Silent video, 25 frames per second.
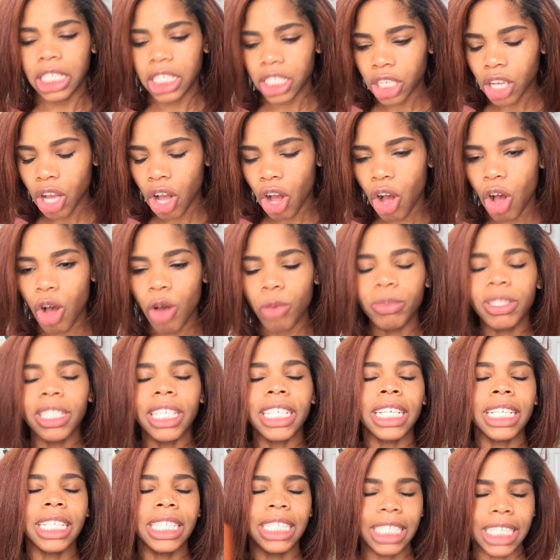combs,
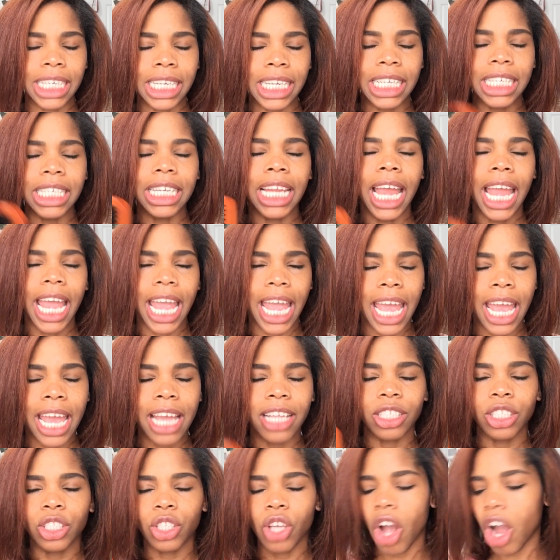clean head
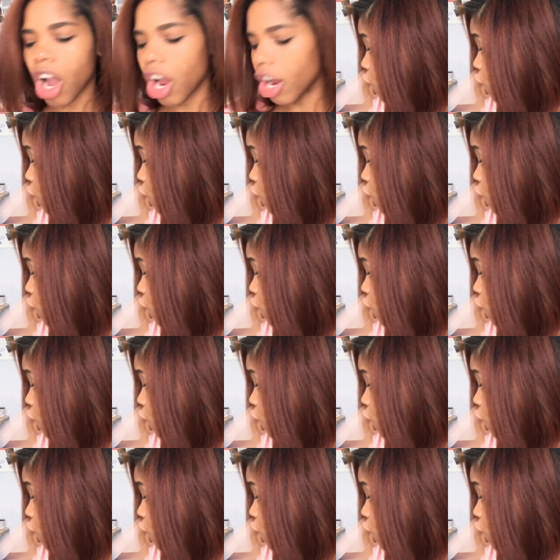scarf.